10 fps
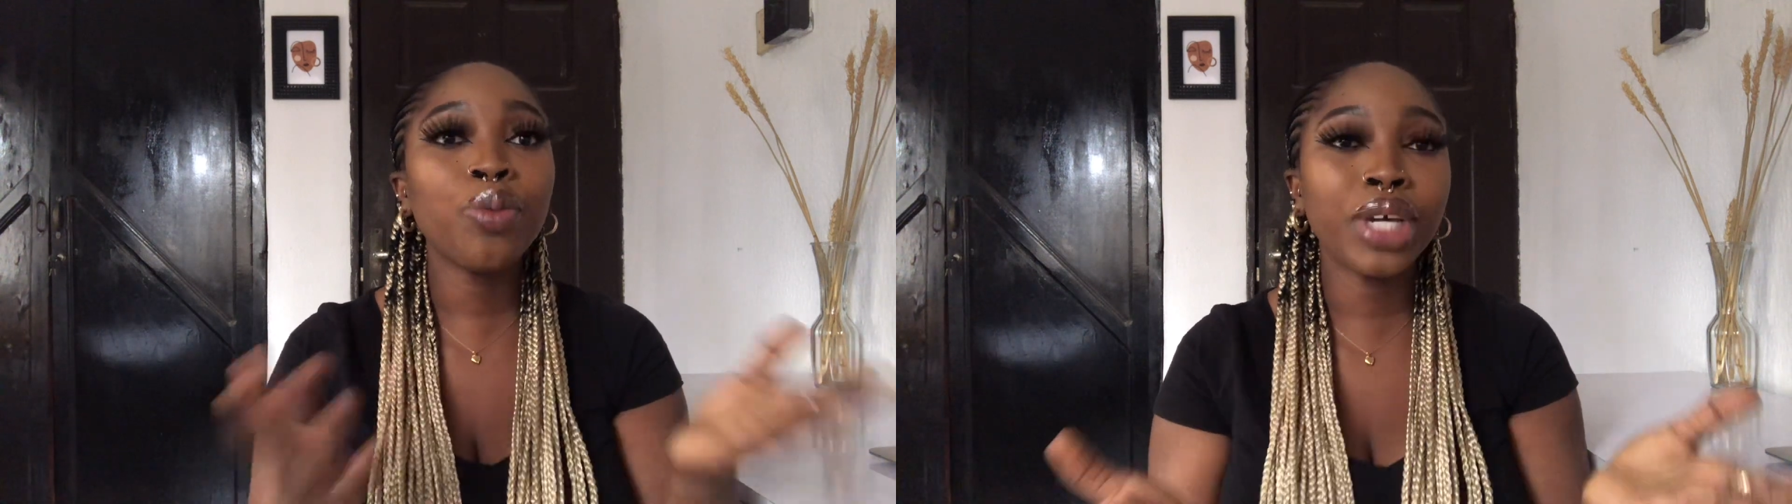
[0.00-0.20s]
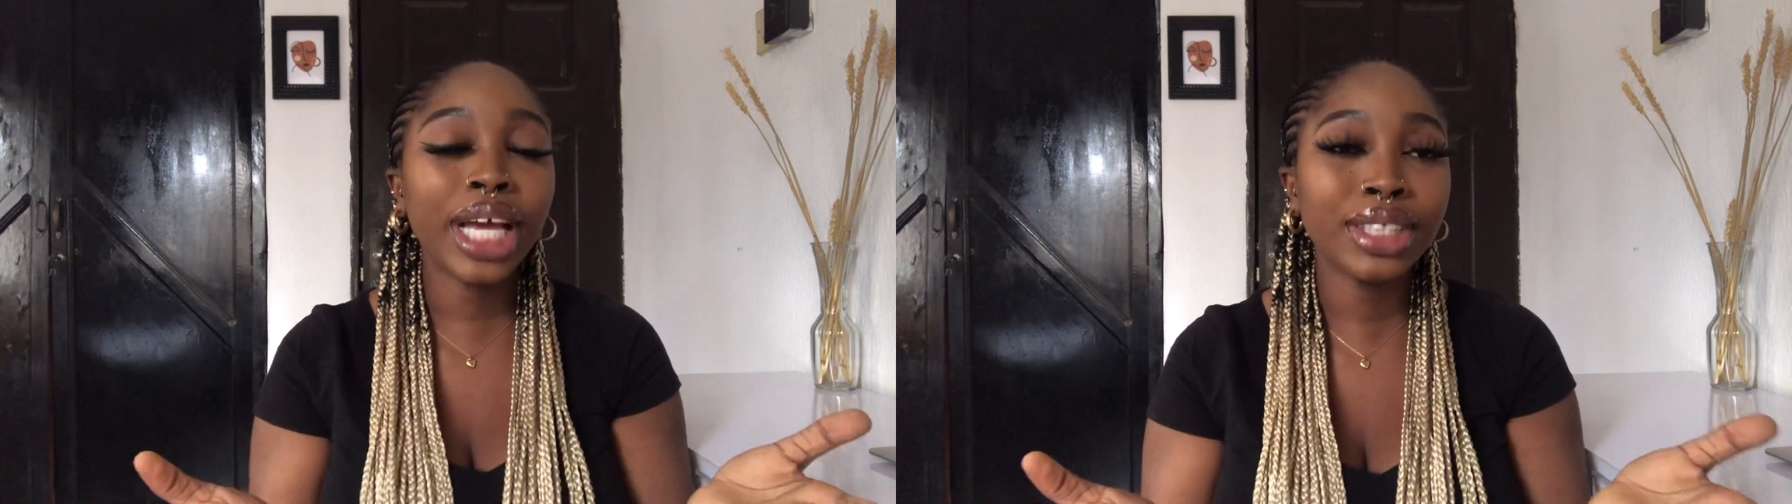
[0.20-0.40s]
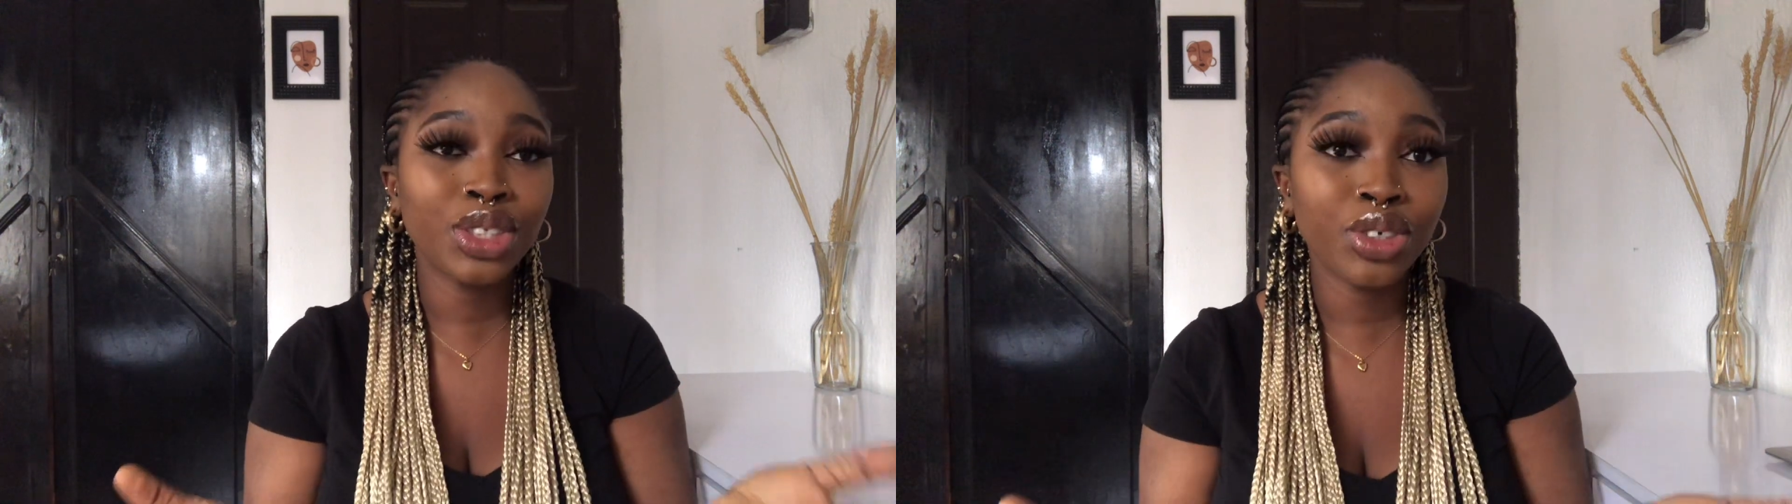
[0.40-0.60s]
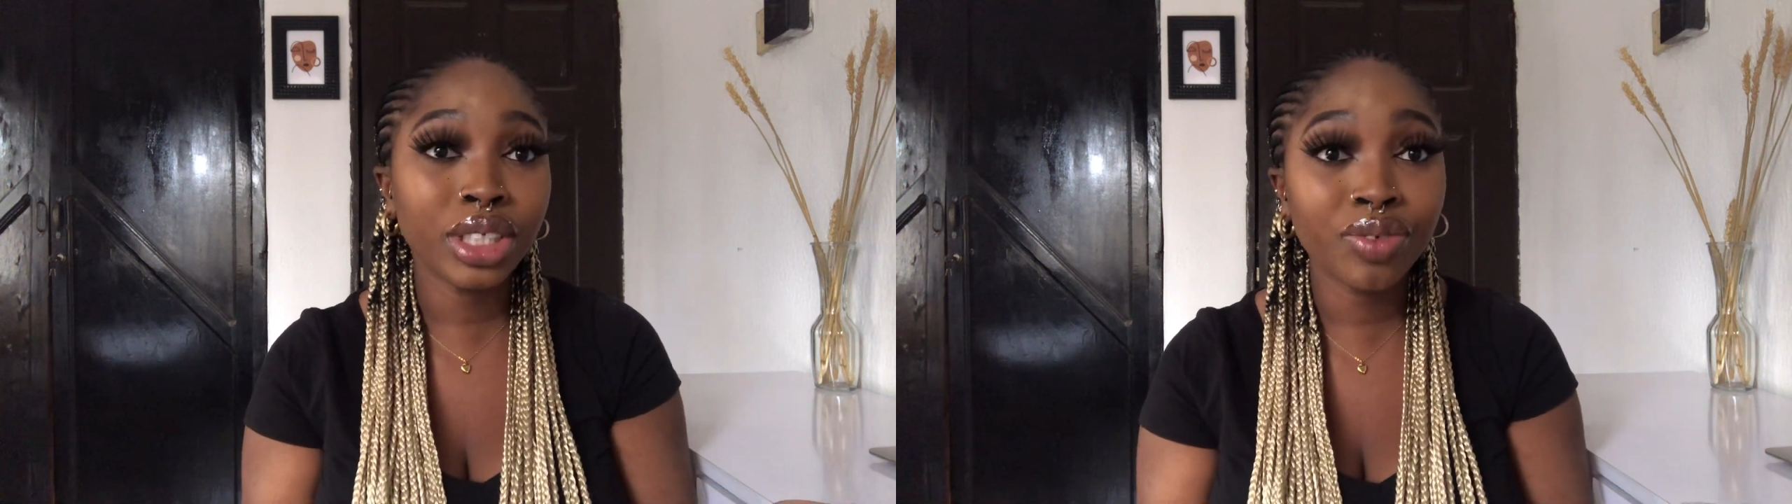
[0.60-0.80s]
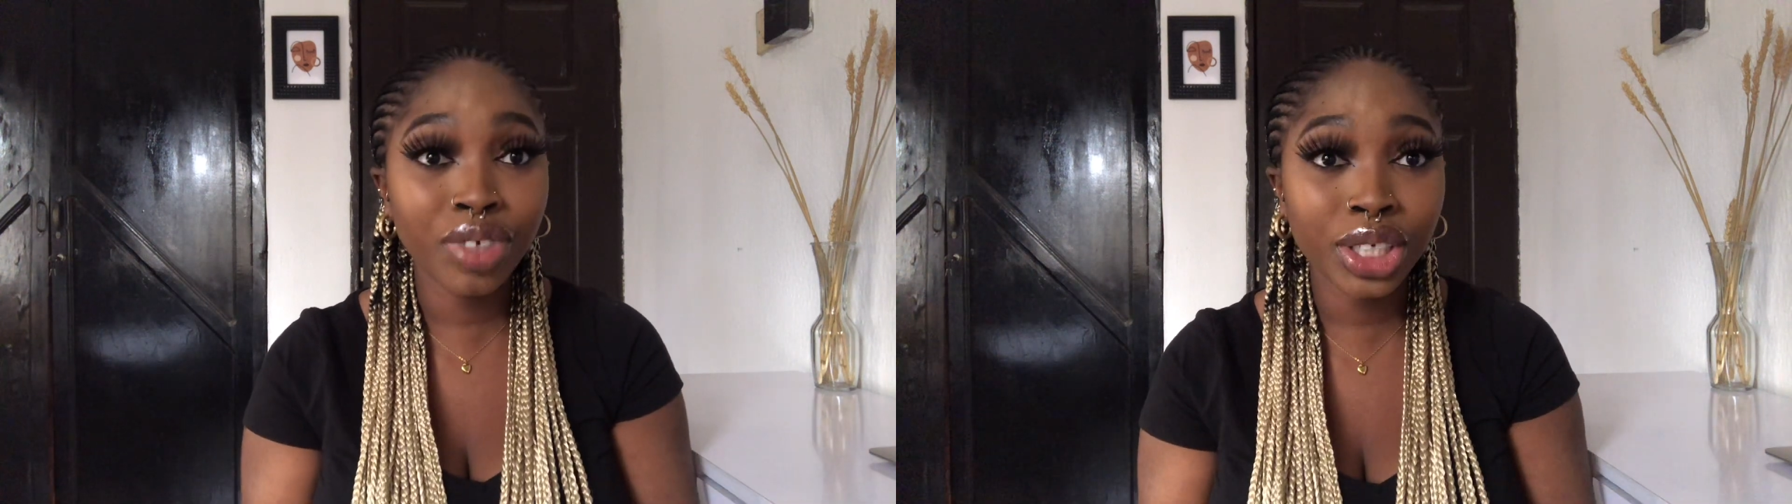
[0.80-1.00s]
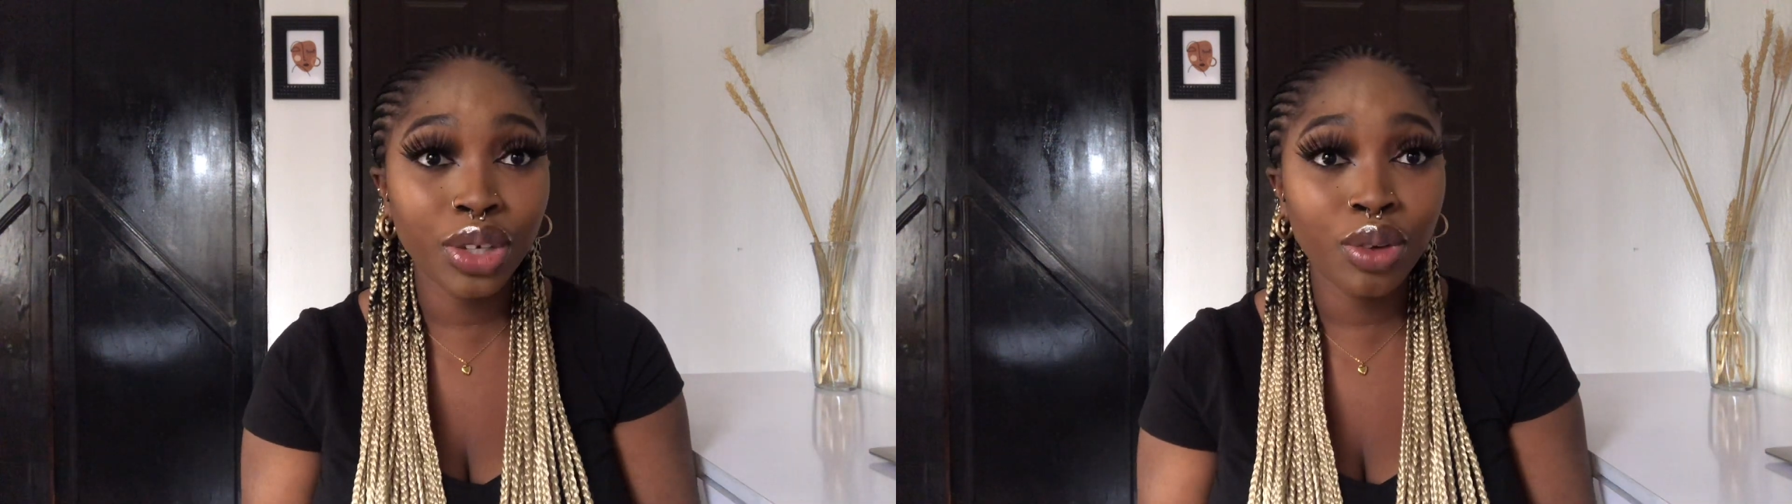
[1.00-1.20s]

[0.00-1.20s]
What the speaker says: you guys enjoyed this video.